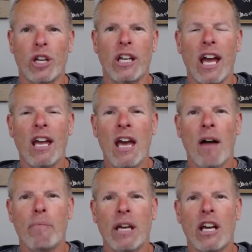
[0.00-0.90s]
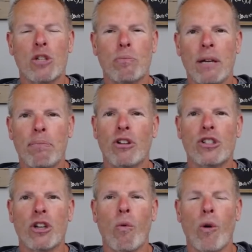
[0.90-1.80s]
today because people are
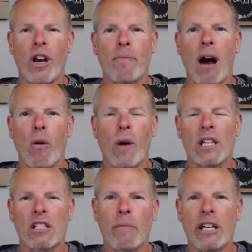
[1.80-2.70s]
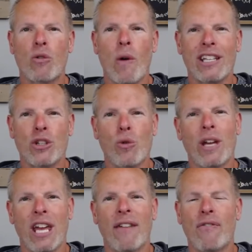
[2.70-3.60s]
so worried about what somebody's going to
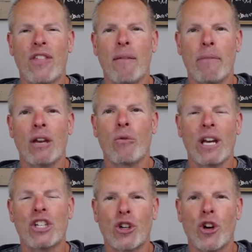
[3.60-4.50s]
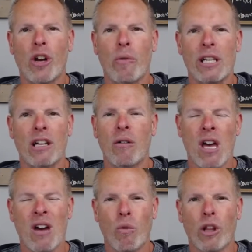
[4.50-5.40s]
give them in return. And we say,
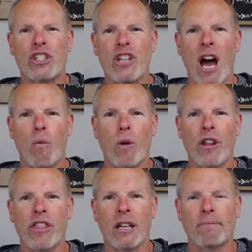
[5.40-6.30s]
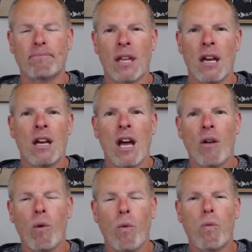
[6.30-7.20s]
well, it's not worth it.
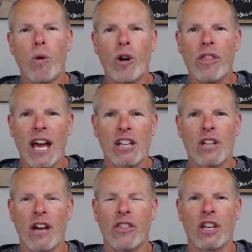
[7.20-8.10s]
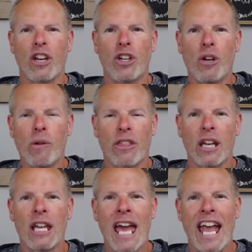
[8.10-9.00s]
Well, worth has nothing to do with
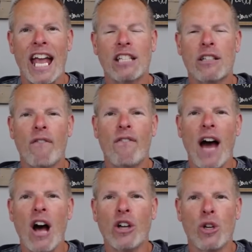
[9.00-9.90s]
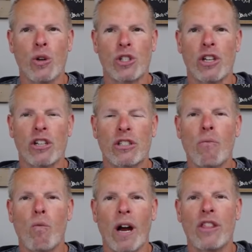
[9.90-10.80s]
it. It's a value
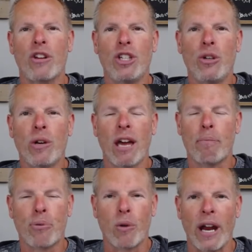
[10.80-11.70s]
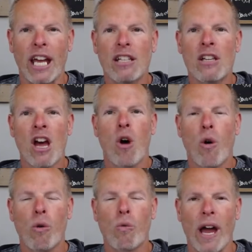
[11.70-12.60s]
system, whether you get praise
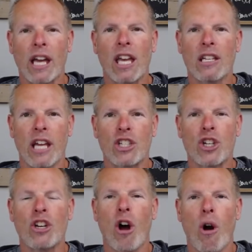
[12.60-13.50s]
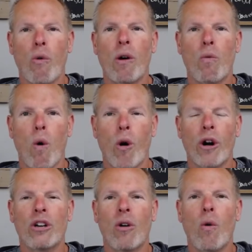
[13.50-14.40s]
or recognition or
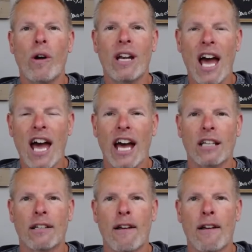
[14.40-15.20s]
reward or not.